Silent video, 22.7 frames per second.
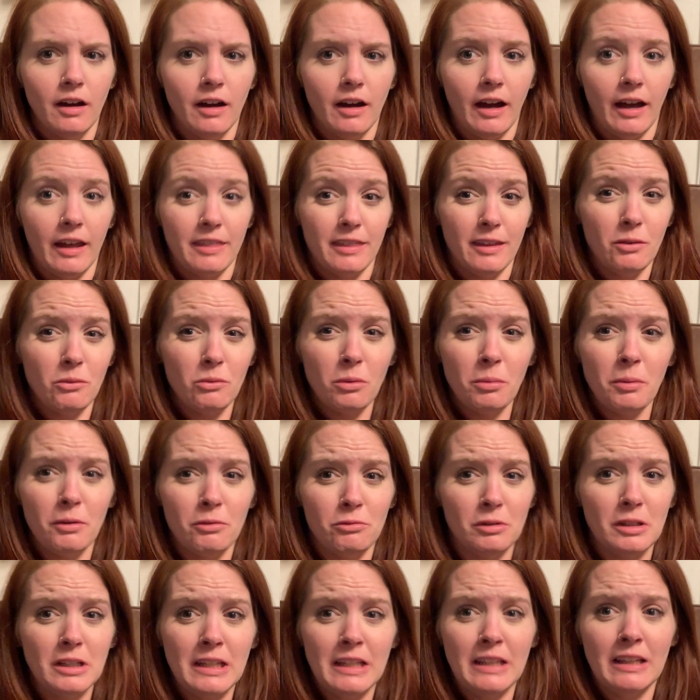I think will be
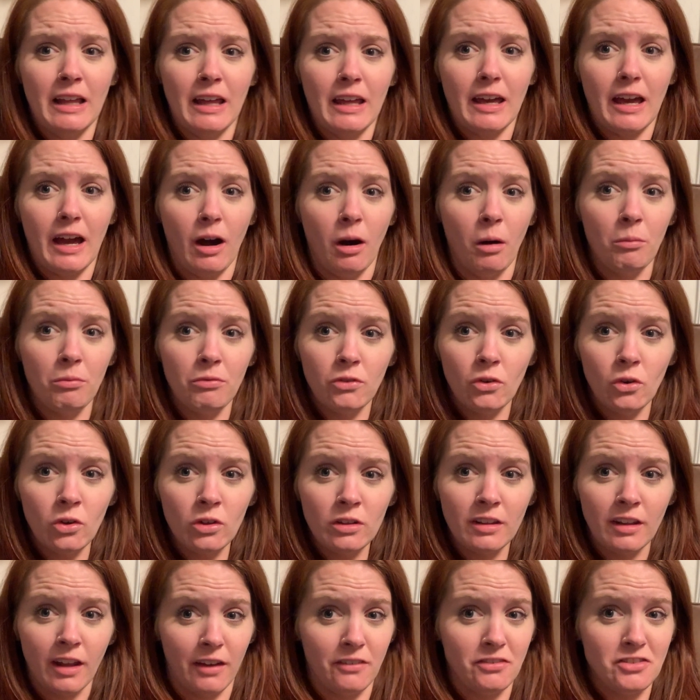really like helpful
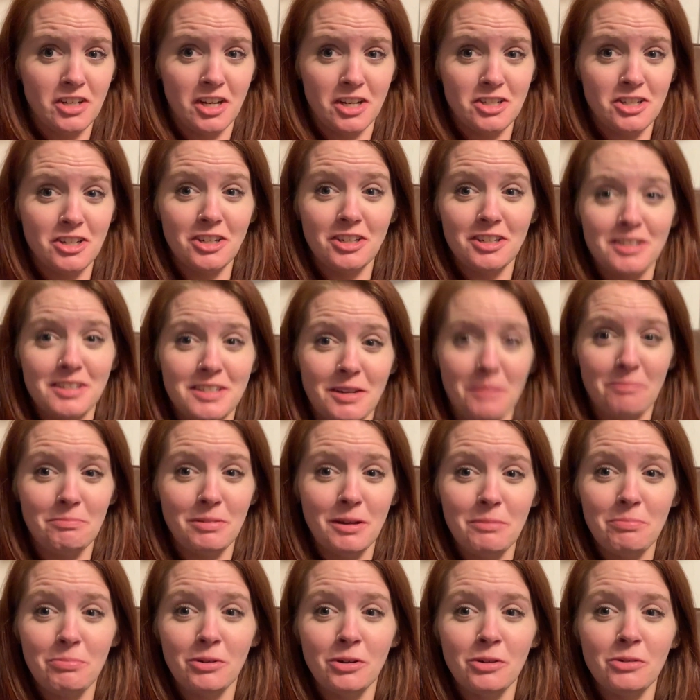and life-changing to some
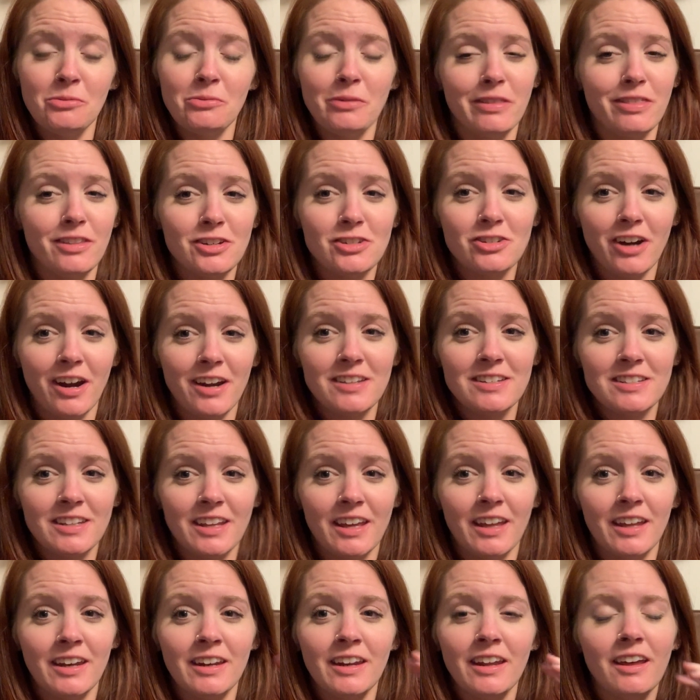people with the dry
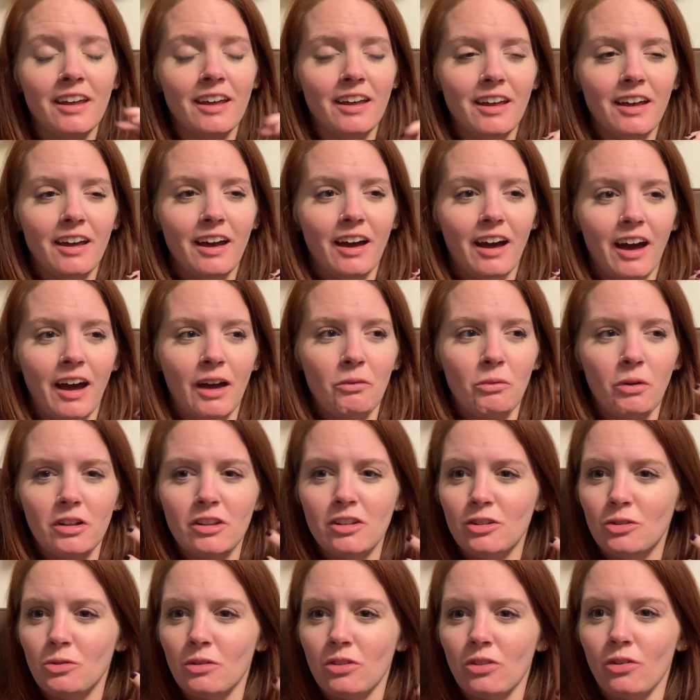skin, and what to
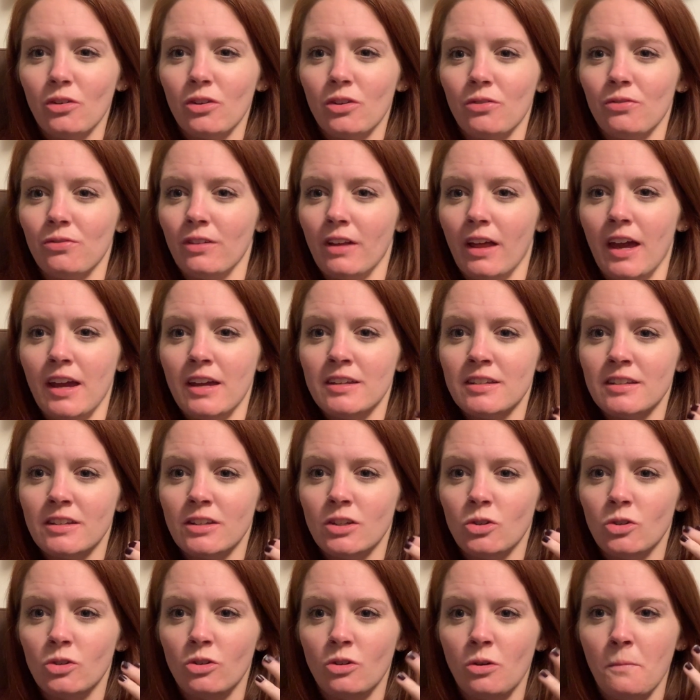do with those flakes
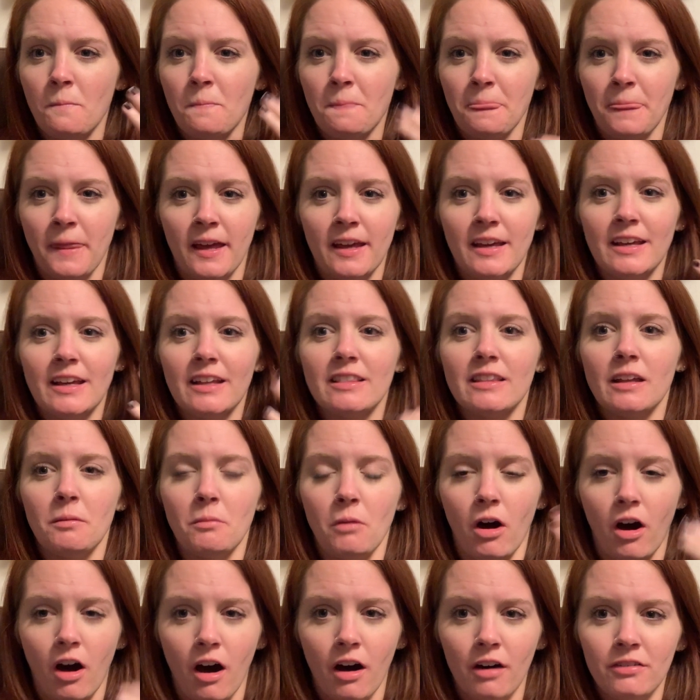to like get them
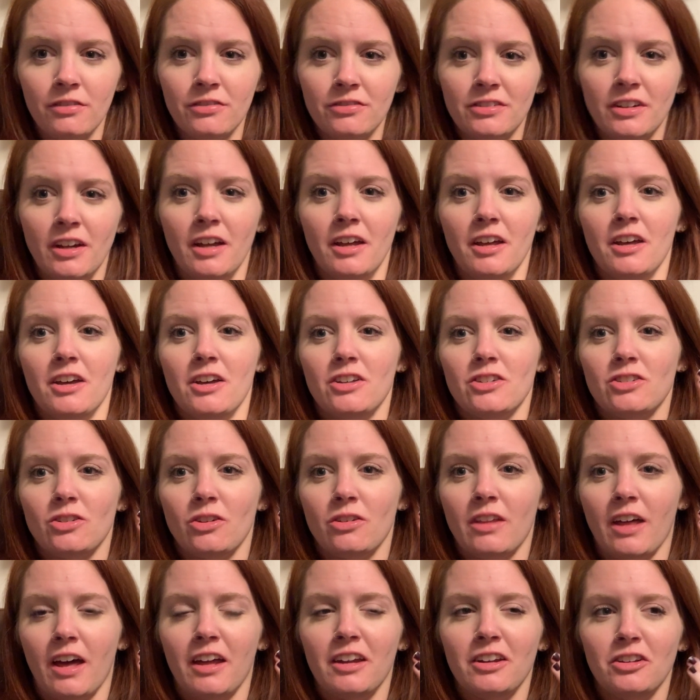off so
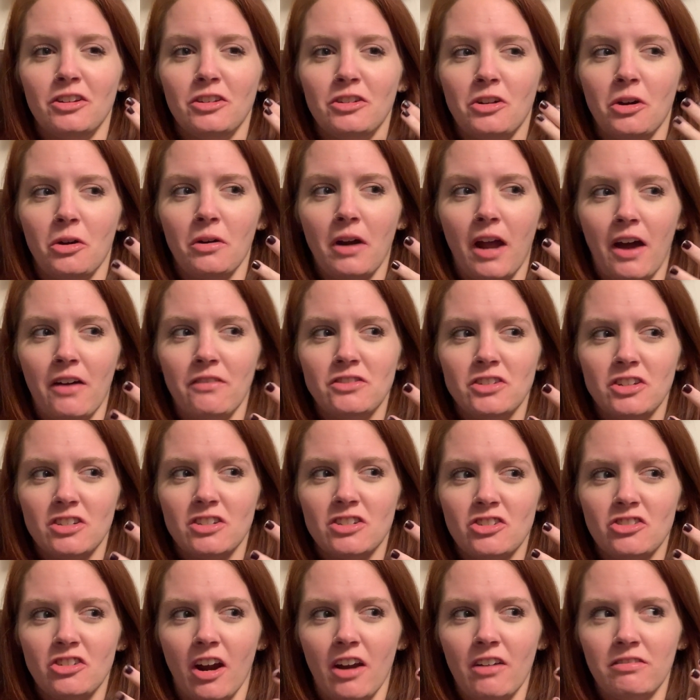that you don't have
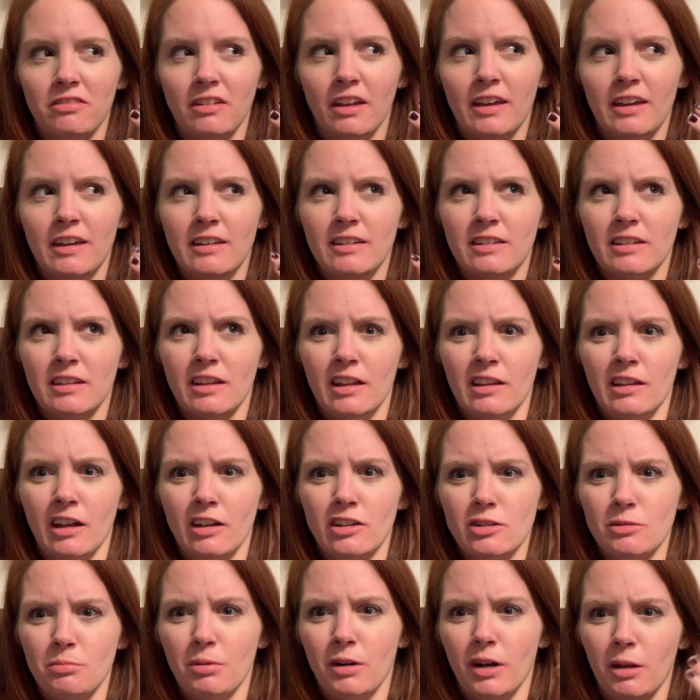just dry flaky skin
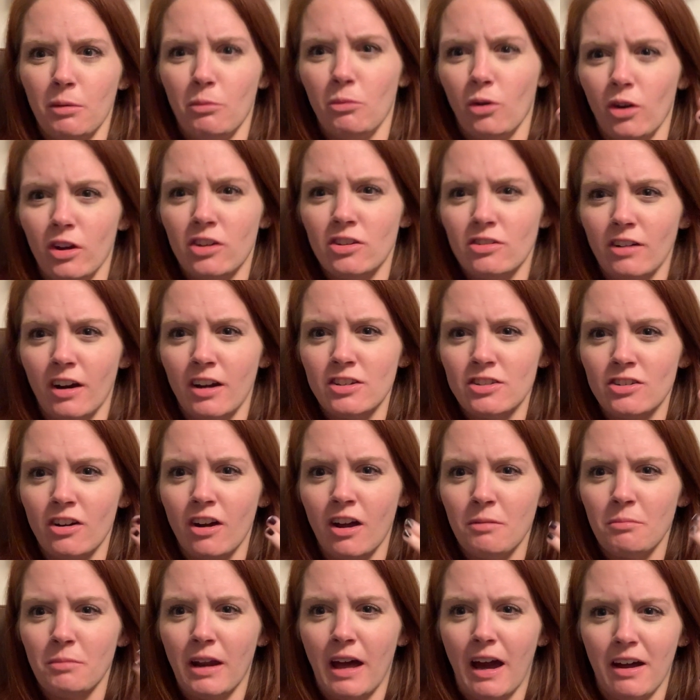that you're putting moisturizer
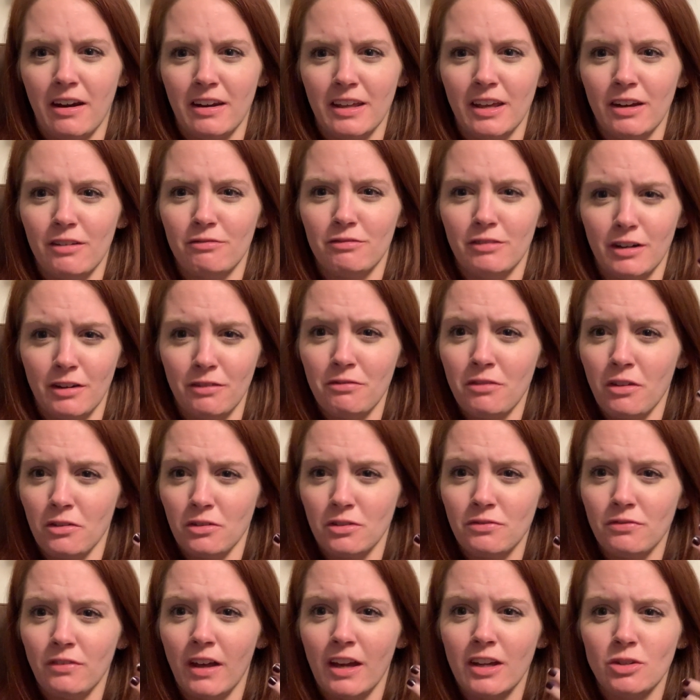on, but how to get rid of those
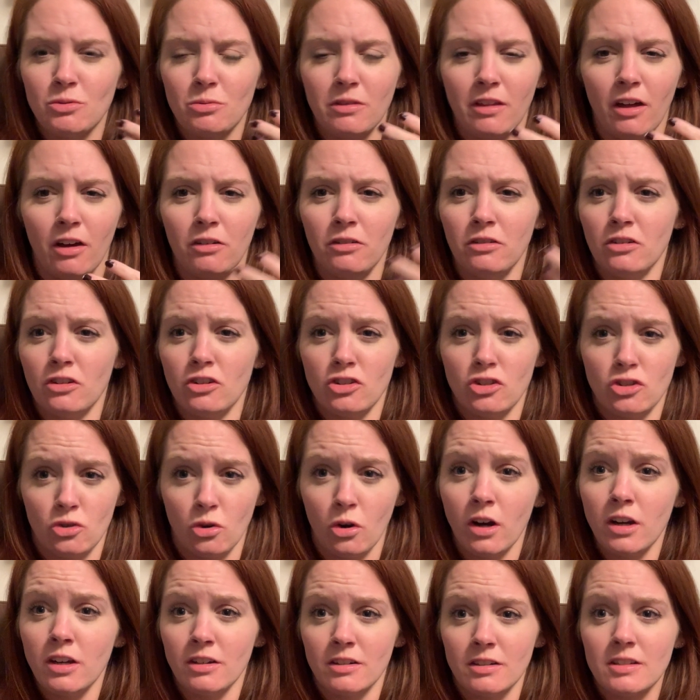flakes without
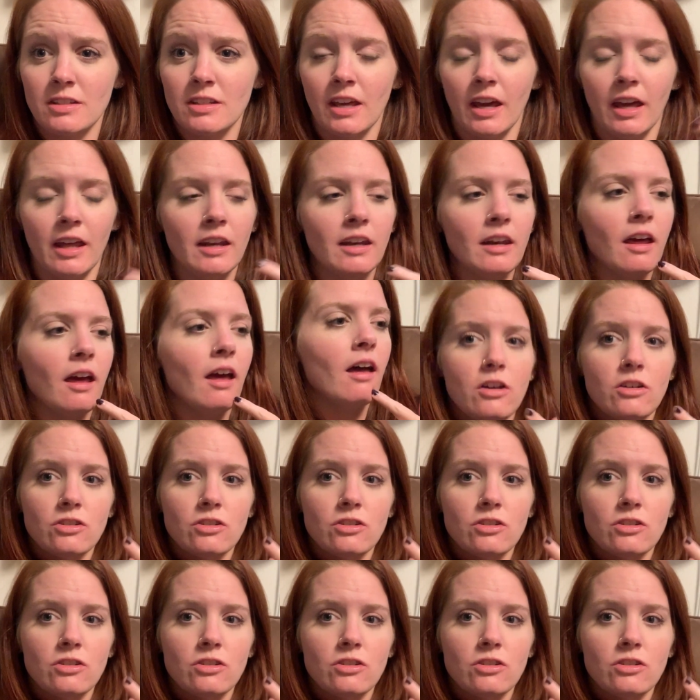destroying your skin.